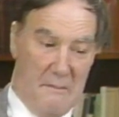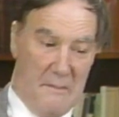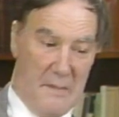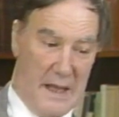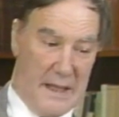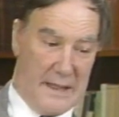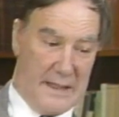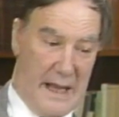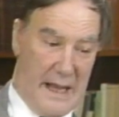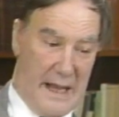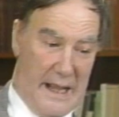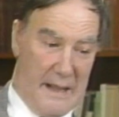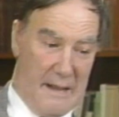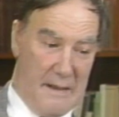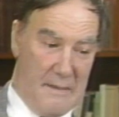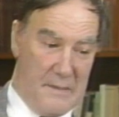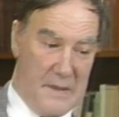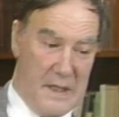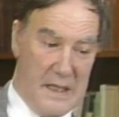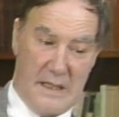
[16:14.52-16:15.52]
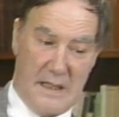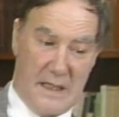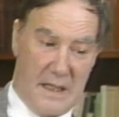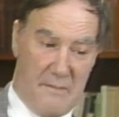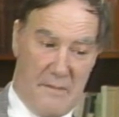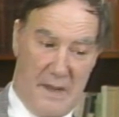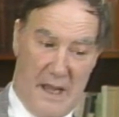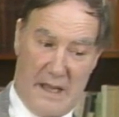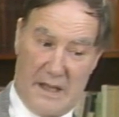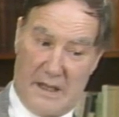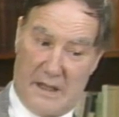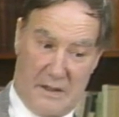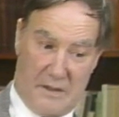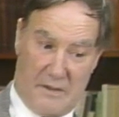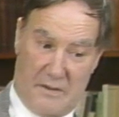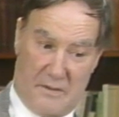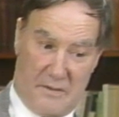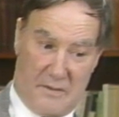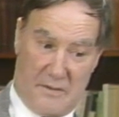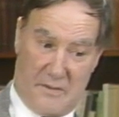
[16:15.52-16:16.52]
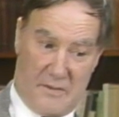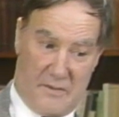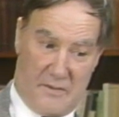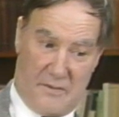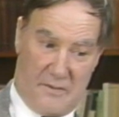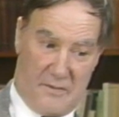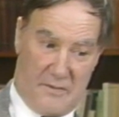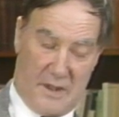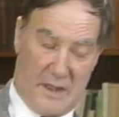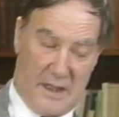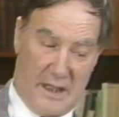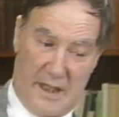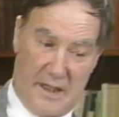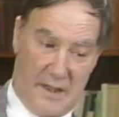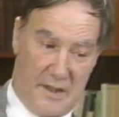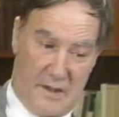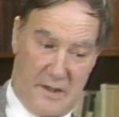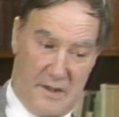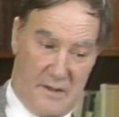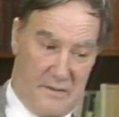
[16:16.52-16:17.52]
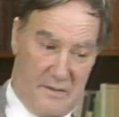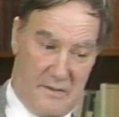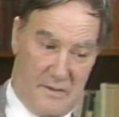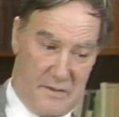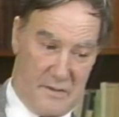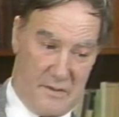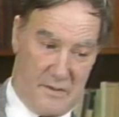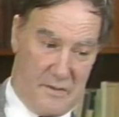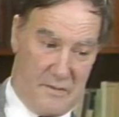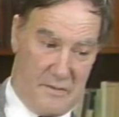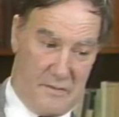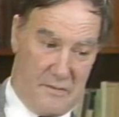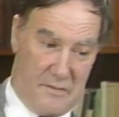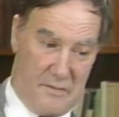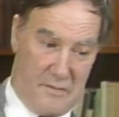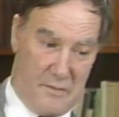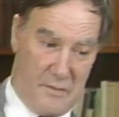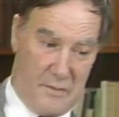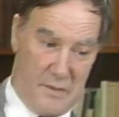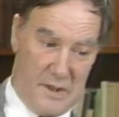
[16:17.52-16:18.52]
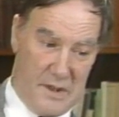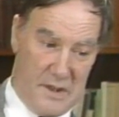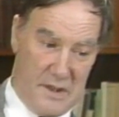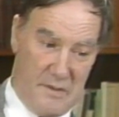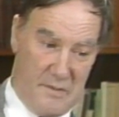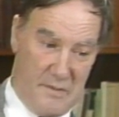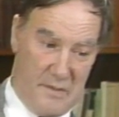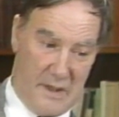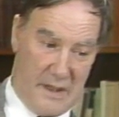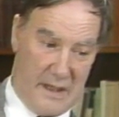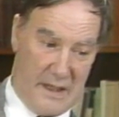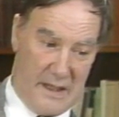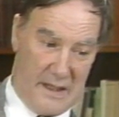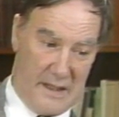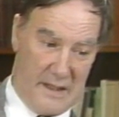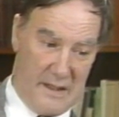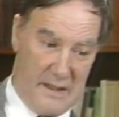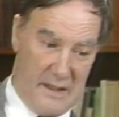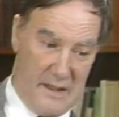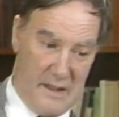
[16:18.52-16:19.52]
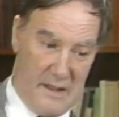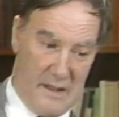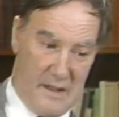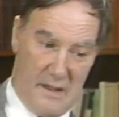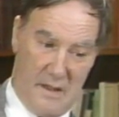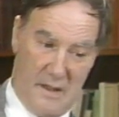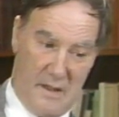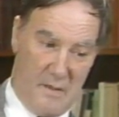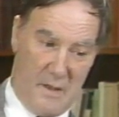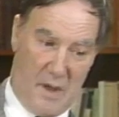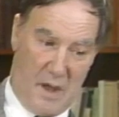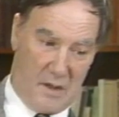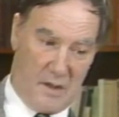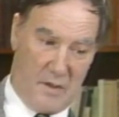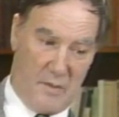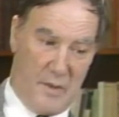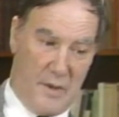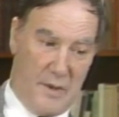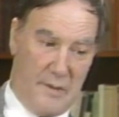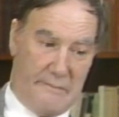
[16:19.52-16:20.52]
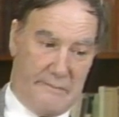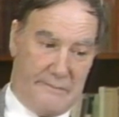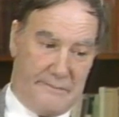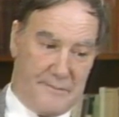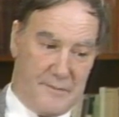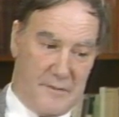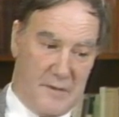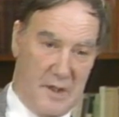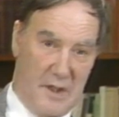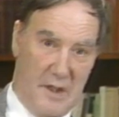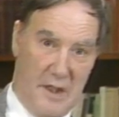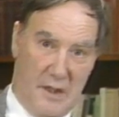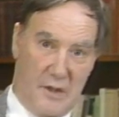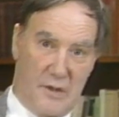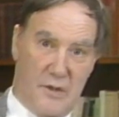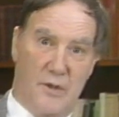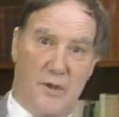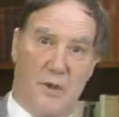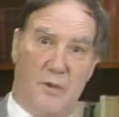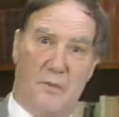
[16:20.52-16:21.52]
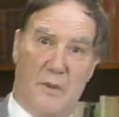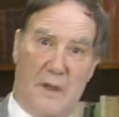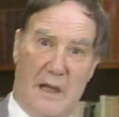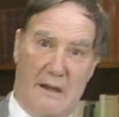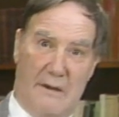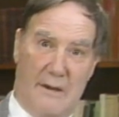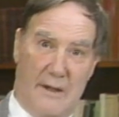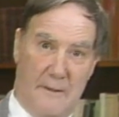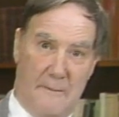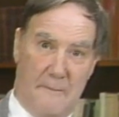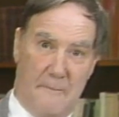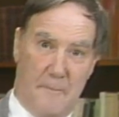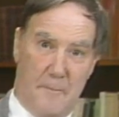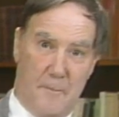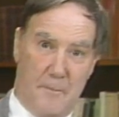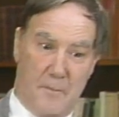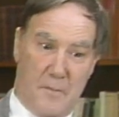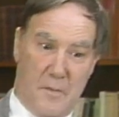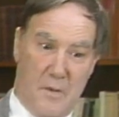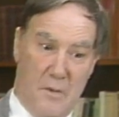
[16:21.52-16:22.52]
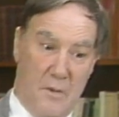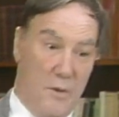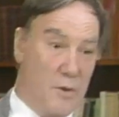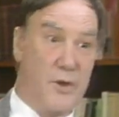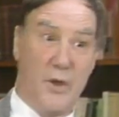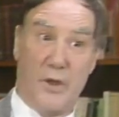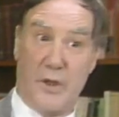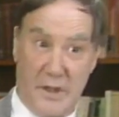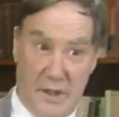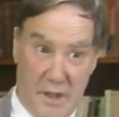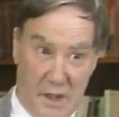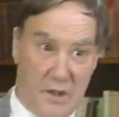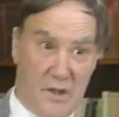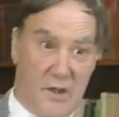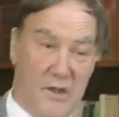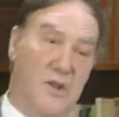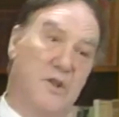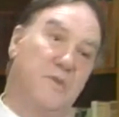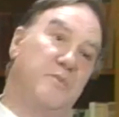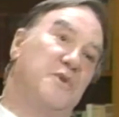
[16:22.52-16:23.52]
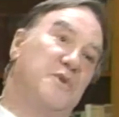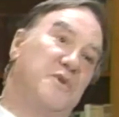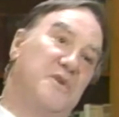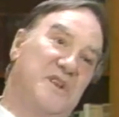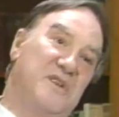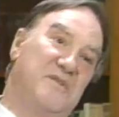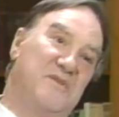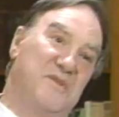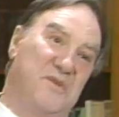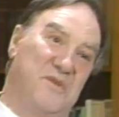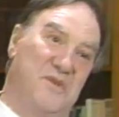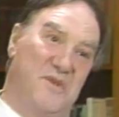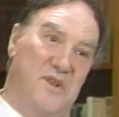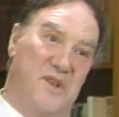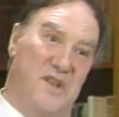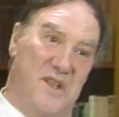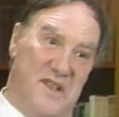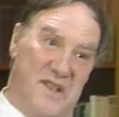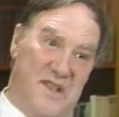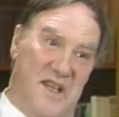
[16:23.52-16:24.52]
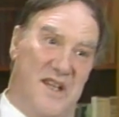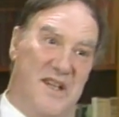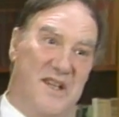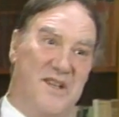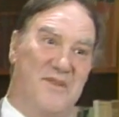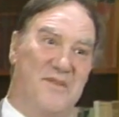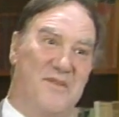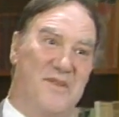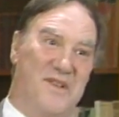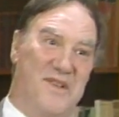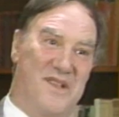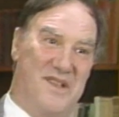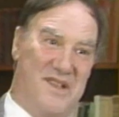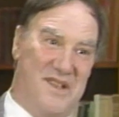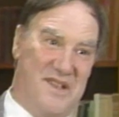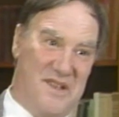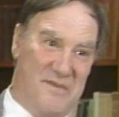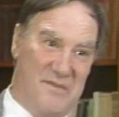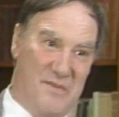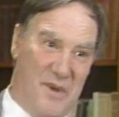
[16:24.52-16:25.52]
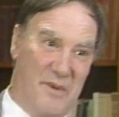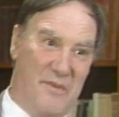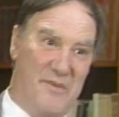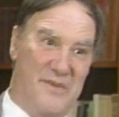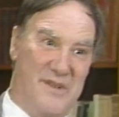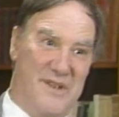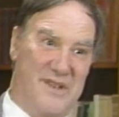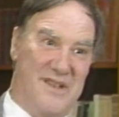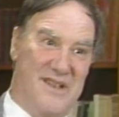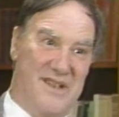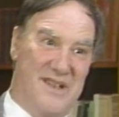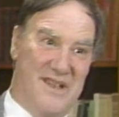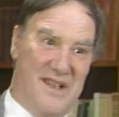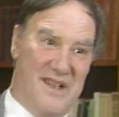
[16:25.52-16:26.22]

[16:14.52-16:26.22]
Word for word: But being a man of great sort of wisdom and remarkable intellectual power, although he did contribute even to the design of these bombs,